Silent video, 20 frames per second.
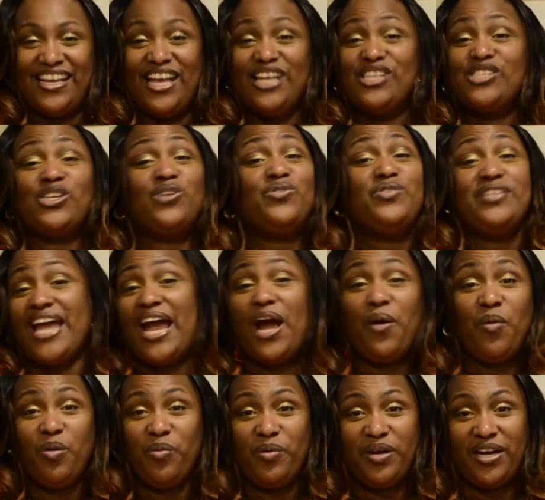So
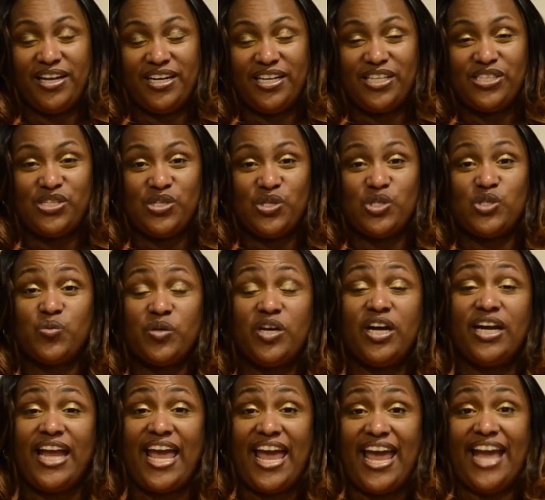now what we're going to do is we're going
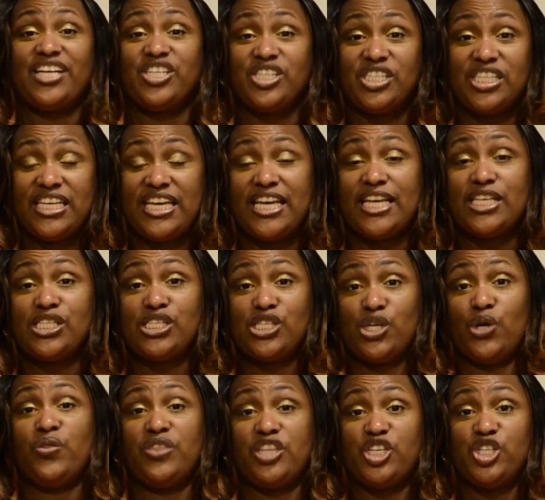to actually
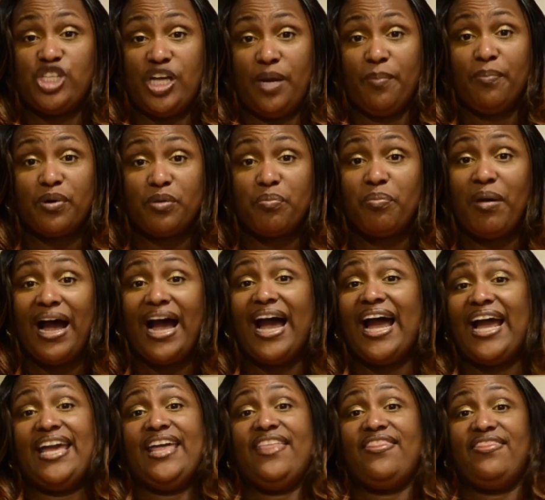insert the shepherd
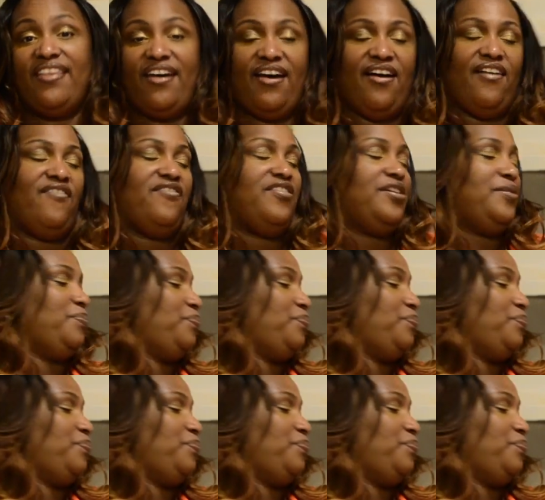pie in the oven.